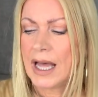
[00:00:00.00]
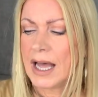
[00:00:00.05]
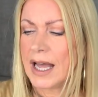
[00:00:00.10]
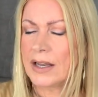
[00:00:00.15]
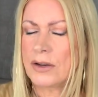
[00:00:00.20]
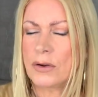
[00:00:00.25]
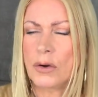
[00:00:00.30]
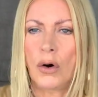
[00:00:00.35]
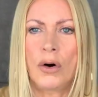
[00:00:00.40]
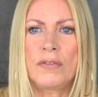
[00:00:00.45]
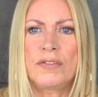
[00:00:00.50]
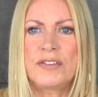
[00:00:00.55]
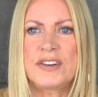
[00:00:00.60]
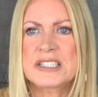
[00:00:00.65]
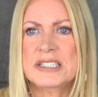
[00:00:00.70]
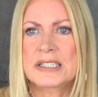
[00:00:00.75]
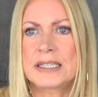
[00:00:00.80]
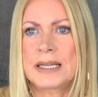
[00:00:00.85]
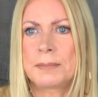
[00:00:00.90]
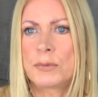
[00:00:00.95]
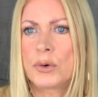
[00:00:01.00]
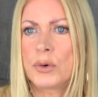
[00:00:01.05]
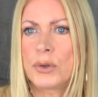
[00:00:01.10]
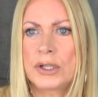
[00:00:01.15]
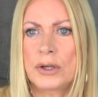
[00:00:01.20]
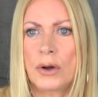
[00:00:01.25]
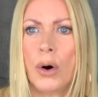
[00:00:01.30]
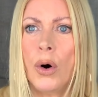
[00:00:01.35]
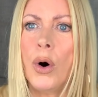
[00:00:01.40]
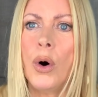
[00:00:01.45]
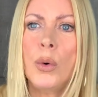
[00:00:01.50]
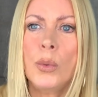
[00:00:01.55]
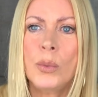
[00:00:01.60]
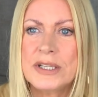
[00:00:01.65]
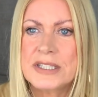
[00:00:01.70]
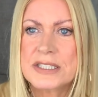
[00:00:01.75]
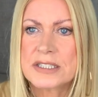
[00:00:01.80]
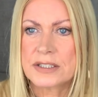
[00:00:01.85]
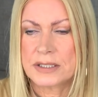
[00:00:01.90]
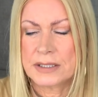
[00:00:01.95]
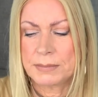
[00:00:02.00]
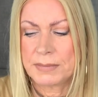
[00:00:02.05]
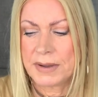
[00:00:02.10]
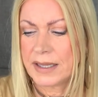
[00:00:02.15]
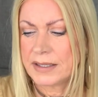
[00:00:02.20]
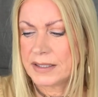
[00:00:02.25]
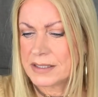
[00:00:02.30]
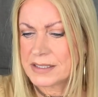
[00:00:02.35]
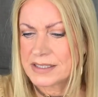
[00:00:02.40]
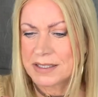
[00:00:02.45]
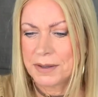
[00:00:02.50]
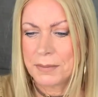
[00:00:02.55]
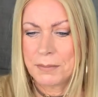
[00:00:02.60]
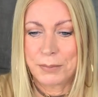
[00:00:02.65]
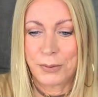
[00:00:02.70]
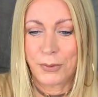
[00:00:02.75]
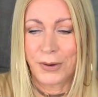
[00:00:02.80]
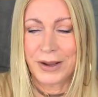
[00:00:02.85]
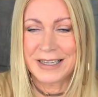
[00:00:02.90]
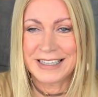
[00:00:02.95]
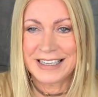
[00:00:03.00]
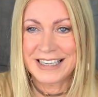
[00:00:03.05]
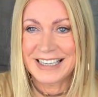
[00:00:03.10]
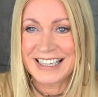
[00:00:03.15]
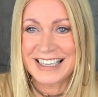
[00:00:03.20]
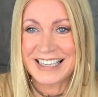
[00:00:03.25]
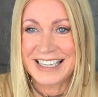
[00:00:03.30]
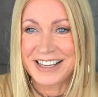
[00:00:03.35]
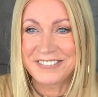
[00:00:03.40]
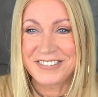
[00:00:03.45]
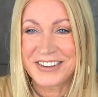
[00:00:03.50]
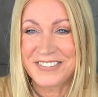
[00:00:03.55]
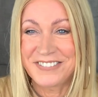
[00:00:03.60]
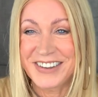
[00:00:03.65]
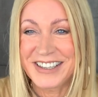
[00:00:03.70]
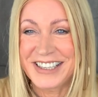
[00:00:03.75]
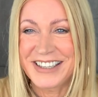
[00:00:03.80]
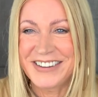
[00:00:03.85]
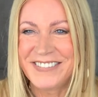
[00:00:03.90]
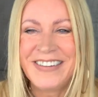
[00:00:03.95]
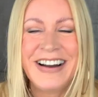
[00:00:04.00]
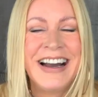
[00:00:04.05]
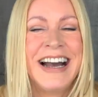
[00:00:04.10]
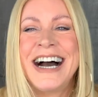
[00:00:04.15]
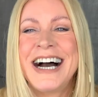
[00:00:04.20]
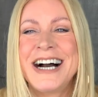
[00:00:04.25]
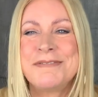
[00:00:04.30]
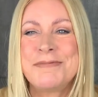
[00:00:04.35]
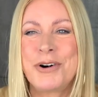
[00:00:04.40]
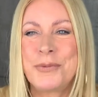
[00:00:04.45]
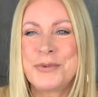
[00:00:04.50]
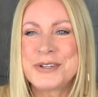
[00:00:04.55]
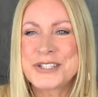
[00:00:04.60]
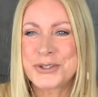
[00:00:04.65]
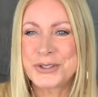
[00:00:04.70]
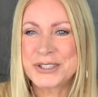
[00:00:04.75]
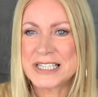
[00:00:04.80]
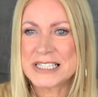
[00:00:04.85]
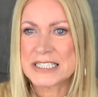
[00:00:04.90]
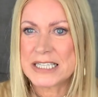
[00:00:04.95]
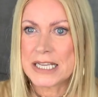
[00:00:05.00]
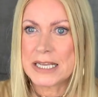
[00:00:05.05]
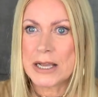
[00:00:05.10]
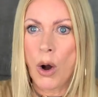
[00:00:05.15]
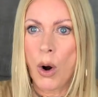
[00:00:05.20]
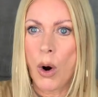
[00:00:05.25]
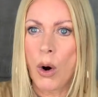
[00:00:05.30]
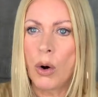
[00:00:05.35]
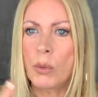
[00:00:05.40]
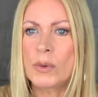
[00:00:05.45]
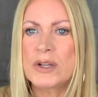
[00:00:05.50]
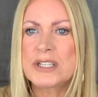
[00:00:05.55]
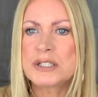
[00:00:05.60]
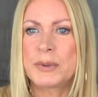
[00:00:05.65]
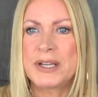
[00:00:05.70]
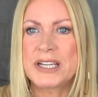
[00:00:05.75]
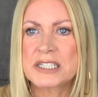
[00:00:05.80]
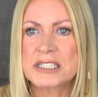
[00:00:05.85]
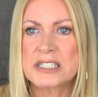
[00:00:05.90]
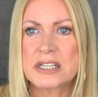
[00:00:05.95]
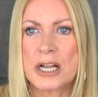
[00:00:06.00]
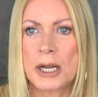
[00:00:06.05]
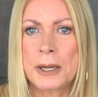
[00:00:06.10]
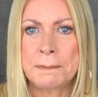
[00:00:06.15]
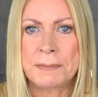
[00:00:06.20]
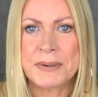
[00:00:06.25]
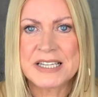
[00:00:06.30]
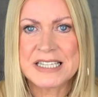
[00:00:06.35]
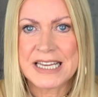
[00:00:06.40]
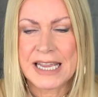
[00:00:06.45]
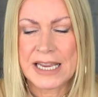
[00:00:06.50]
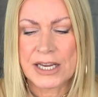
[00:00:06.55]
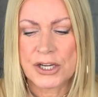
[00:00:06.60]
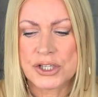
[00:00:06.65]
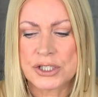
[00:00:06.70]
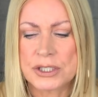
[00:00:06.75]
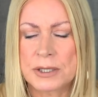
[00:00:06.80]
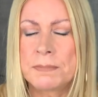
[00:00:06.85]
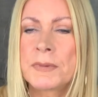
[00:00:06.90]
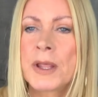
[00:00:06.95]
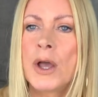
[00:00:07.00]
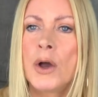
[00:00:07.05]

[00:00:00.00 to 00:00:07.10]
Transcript: And obviously, I'm going to always scream at you at some point, nearly in every video. I'm always going to say, always wear sun protection.